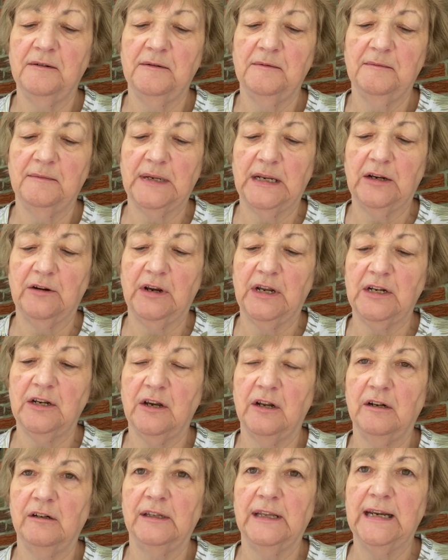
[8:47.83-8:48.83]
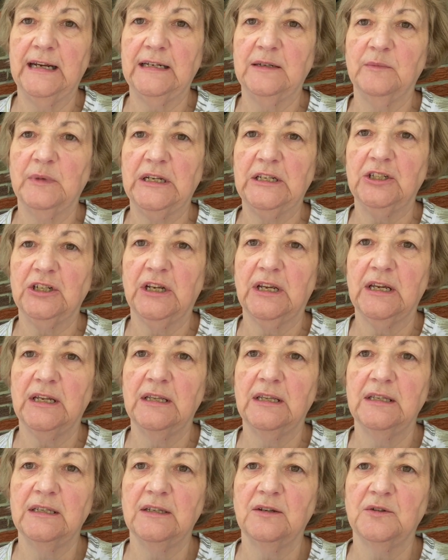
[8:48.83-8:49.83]
My granddaughter liked my
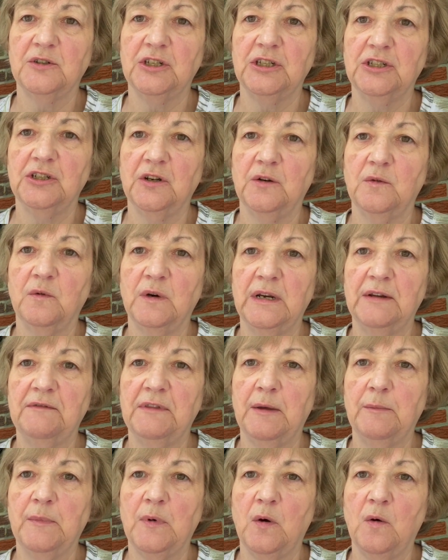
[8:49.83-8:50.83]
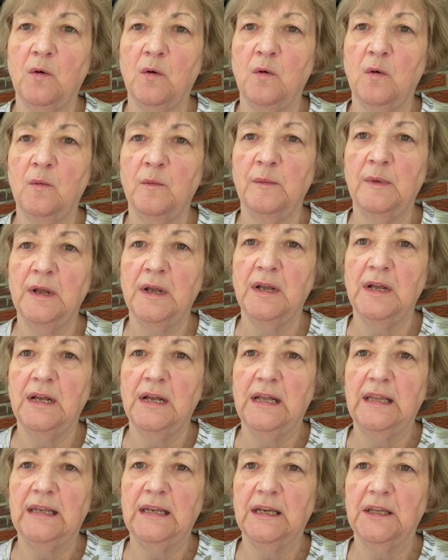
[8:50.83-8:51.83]
chickens, so she took one of them home.
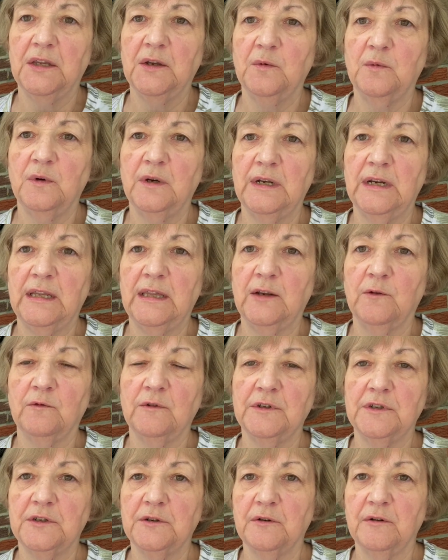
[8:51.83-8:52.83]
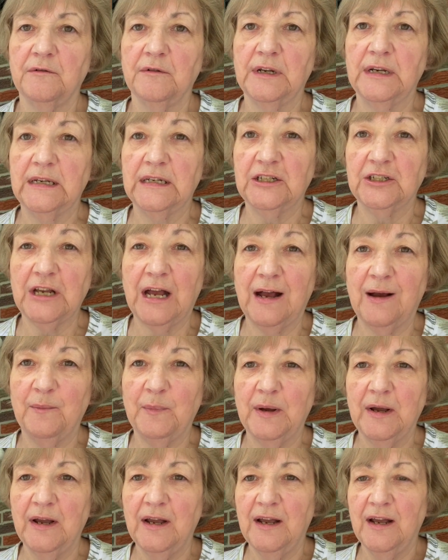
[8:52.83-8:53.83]
The other one and the rooster are in the shop.
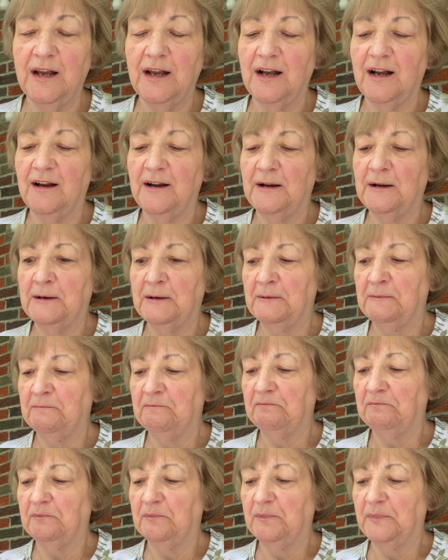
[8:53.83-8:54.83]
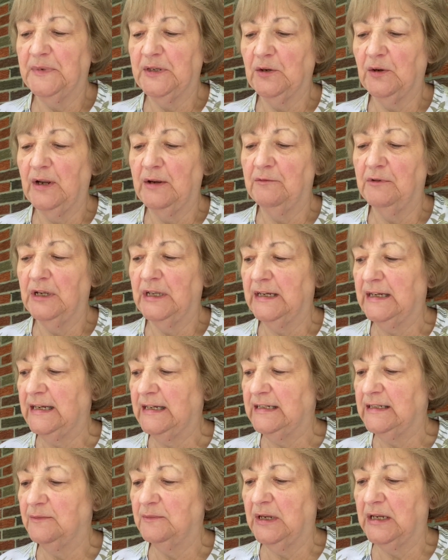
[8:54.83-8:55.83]
So I really
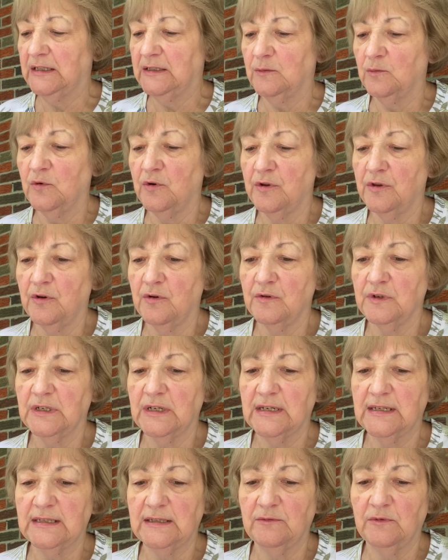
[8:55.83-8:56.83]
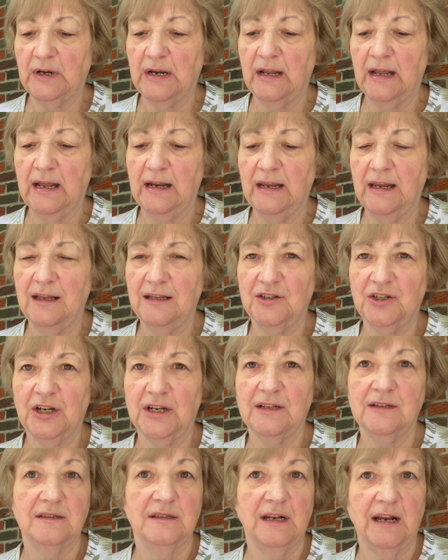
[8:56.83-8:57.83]
need to make some more of those, because any
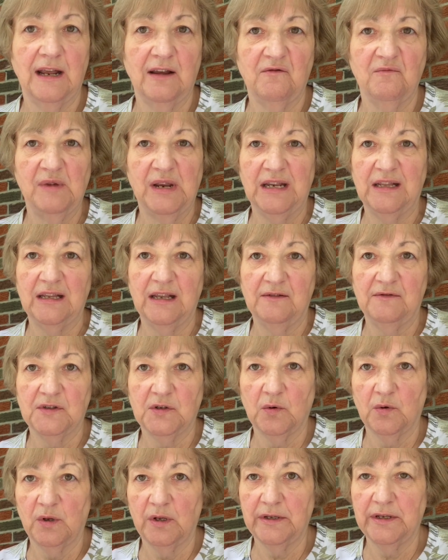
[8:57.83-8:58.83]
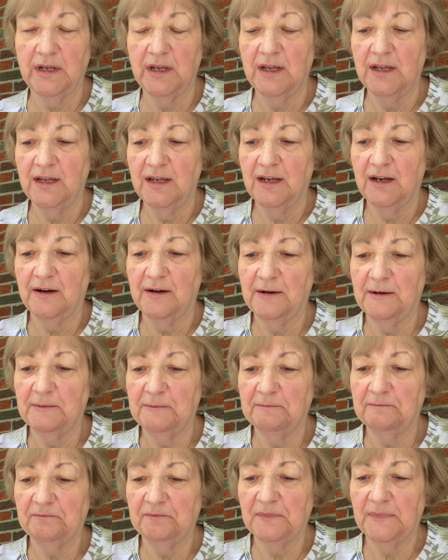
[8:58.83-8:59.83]
chickens that I've made, they've sold.
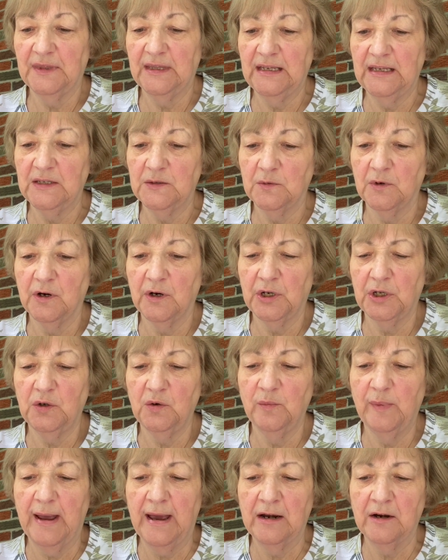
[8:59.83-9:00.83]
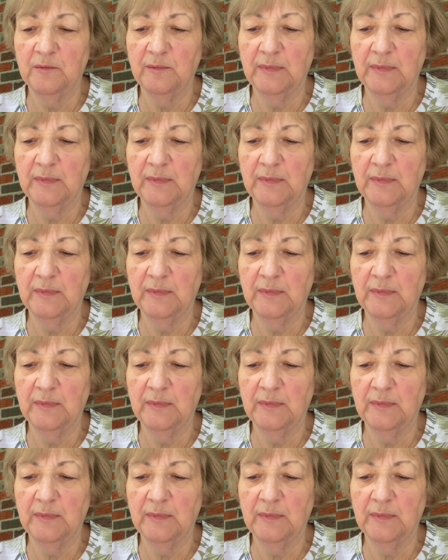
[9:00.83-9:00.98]
These were a cute pattern